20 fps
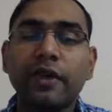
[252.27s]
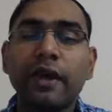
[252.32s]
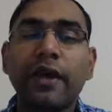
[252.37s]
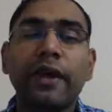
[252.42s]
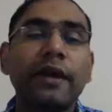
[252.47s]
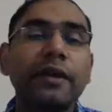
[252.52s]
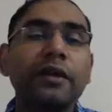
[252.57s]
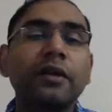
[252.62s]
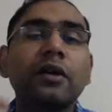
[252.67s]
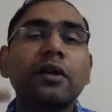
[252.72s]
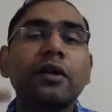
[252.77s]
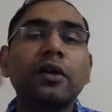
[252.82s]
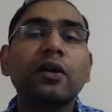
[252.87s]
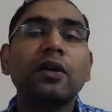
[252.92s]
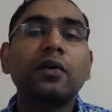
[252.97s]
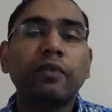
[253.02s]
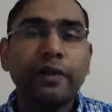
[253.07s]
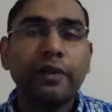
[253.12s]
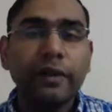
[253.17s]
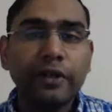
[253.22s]
And
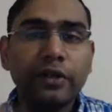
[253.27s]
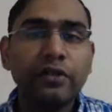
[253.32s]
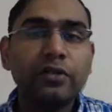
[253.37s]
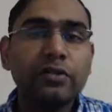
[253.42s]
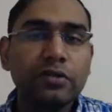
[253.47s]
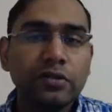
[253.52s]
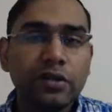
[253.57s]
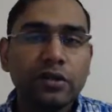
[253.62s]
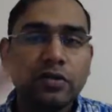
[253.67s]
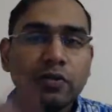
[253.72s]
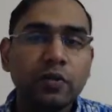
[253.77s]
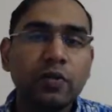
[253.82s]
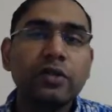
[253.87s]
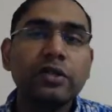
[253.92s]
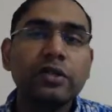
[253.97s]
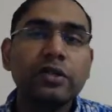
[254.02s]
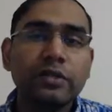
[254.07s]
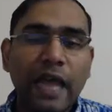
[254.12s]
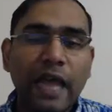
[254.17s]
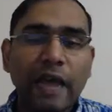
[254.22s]
when you use these
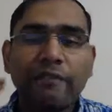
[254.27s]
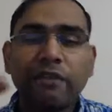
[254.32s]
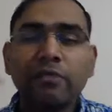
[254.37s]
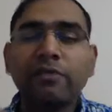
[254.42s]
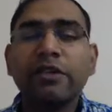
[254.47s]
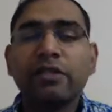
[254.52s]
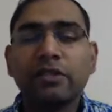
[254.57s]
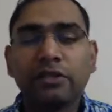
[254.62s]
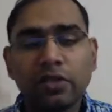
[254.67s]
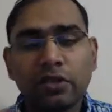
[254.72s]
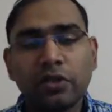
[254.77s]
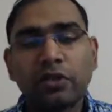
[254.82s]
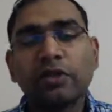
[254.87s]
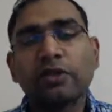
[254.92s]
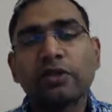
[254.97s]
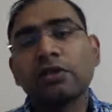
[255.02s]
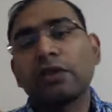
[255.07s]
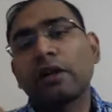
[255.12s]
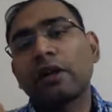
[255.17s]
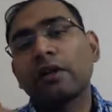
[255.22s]
words, affirmations to
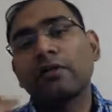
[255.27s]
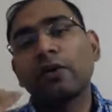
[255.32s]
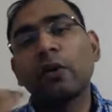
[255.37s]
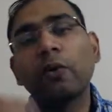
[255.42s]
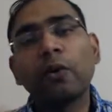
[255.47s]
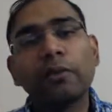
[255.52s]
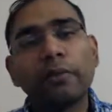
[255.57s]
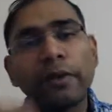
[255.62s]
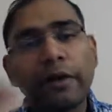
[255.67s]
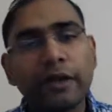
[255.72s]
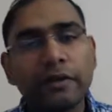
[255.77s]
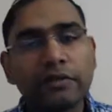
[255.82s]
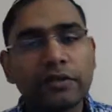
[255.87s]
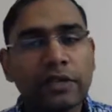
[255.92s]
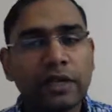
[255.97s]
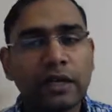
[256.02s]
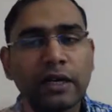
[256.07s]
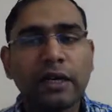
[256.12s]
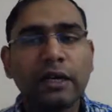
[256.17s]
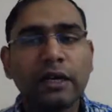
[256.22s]
yourself over a period of
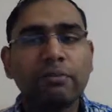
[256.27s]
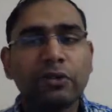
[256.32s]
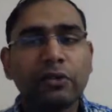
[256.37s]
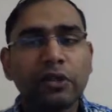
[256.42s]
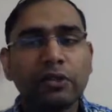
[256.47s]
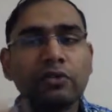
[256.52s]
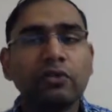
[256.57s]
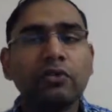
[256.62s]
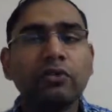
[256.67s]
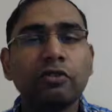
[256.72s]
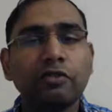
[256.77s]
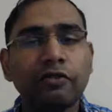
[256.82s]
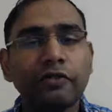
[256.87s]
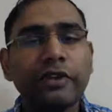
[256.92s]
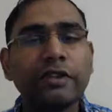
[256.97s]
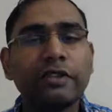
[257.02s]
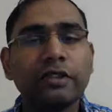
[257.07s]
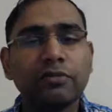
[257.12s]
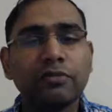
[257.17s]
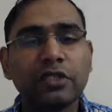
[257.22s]
time, you will
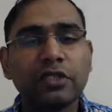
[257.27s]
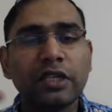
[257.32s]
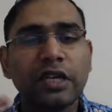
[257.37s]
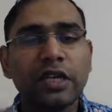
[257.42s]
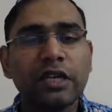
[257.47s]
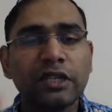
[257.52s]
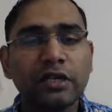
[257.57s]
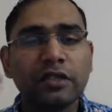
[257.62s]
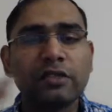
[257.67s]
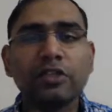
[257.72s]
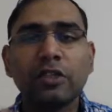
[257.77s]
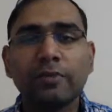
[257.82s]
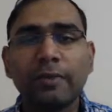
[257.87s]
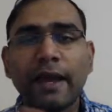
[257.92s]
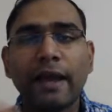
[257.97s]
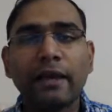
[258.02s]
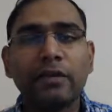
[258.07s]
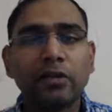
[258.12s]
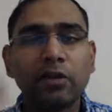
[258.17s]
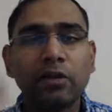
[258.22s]
feel some changes. You may
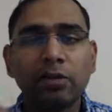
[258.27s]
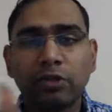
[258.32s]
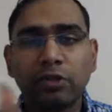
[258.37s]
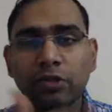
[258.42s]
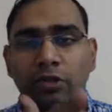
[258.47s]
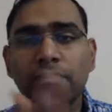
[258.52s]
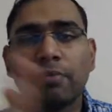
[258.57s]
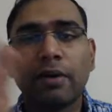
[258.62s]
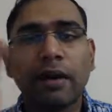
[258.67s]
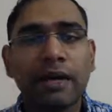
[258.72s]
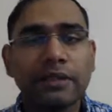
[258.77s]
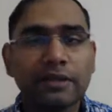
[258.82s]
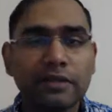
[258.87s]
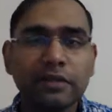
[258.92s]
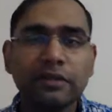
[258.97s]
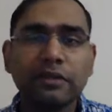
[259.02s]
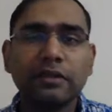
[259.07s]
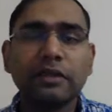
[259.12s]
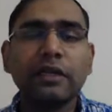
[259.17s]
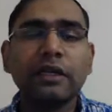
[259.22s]
have to go through some
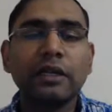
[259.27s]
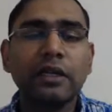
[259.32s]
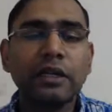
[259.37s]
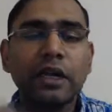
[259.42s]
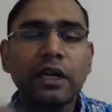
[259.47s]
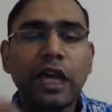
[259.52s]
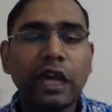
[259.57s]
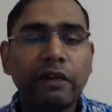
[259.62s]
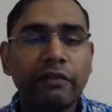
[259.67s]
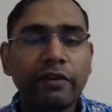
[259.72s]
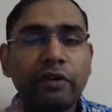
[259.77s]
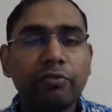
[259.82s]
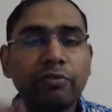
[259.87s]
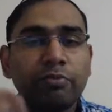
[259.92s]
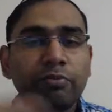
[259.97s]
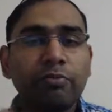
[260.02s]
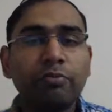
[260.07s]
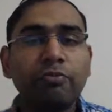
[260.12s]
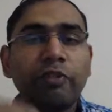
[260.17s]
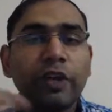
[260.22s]
process. And
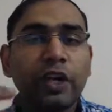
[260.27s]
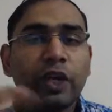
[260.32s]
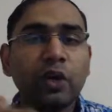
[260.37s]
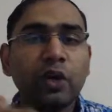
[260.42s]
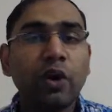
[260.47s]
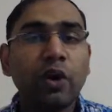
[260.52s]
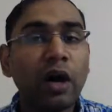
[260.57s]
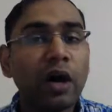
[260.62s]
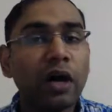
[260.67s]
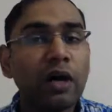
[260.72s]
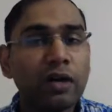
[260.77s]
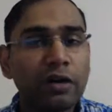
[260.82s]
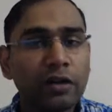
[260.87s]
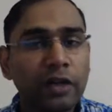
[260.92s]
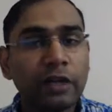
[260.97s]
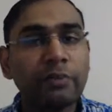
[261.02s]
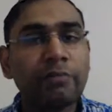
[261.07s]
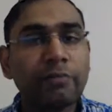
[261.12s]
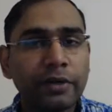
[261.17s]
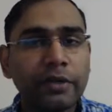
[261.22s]
when you are
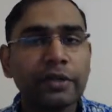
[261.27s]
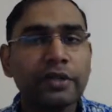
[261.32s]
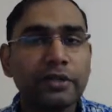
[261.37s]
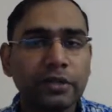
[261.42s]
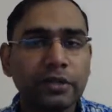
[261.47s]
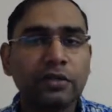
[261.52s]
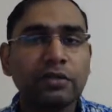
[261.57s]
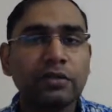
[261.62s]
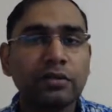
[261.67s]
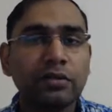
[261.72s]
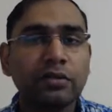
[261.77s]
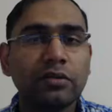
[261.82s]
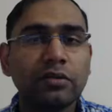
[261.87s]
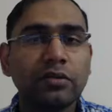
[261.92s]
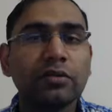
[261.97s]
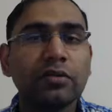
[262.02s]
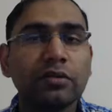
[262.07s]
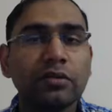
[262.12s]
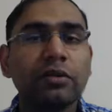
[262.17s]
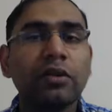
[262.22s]
that person,
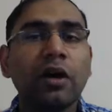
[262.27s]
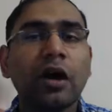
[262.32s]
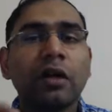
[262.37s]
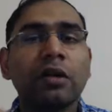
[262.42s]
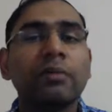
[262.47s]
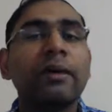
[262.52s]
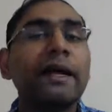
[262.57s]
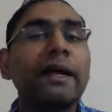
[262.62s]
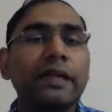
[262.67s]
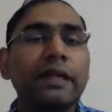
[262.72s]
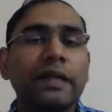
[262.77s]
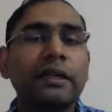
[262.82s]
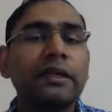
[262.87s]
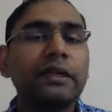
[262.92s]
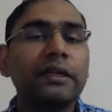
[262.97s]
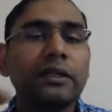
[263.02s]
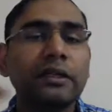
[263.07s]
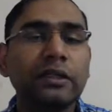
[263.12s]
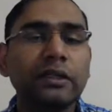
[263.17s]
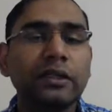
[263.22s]

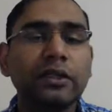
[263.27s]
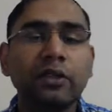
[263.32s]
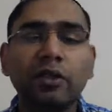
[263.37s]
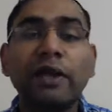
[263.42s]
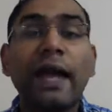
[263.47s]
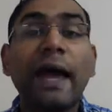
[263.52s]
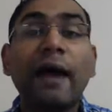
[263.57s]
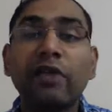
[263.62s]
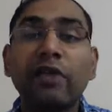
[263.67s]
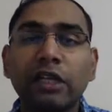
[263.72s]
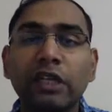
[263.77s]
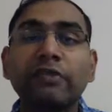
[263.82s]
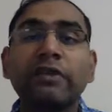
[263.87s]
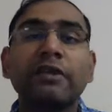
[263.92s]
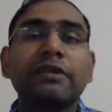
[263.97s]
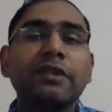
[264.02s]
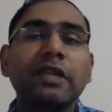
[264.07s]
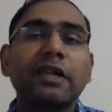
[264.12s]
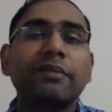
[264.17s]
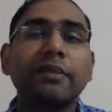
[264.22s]
automatically you don't have to even
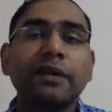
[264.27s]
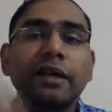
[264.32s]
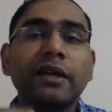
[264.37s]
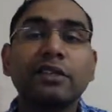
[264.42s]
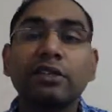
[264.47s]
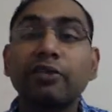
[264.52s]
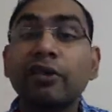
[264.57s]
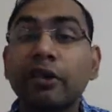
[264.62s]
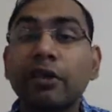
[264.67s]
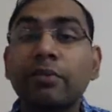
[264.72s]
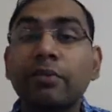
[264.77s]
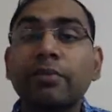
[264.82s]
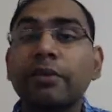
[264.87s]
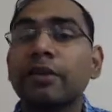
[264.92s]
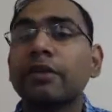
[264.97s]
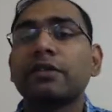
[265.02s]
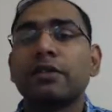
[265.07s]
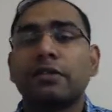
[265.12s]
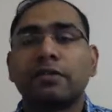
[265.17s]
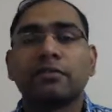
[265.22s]
say it because you are the
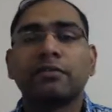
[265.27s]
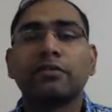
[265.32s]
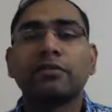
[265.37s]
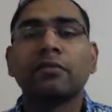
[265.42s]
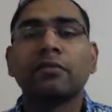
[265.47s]
person.